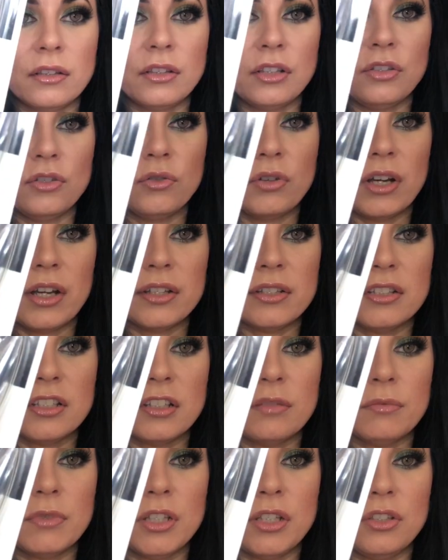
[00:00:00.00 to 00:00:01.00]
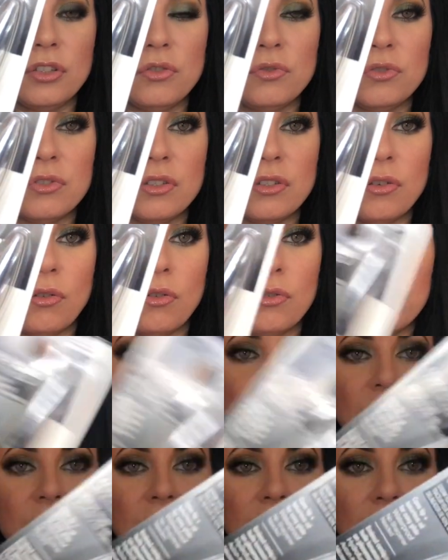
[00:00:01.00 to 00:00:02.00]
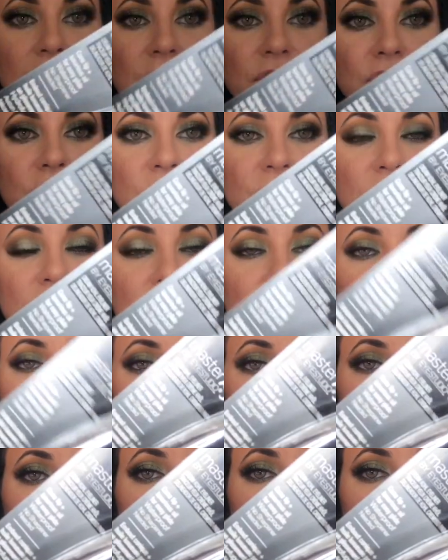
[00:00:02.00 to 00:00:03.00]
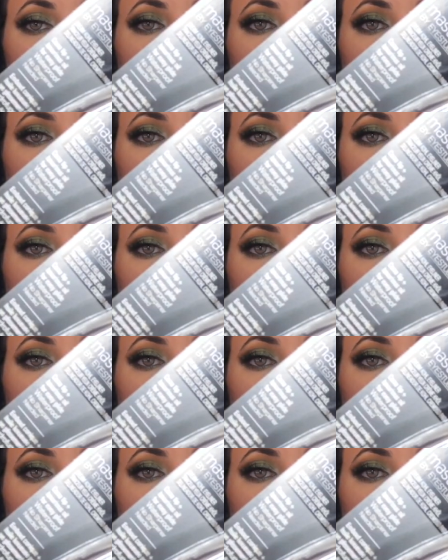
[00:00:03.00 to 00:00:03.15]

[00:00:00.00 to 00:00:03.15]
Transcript: that you guys see me using all the time. I just decided to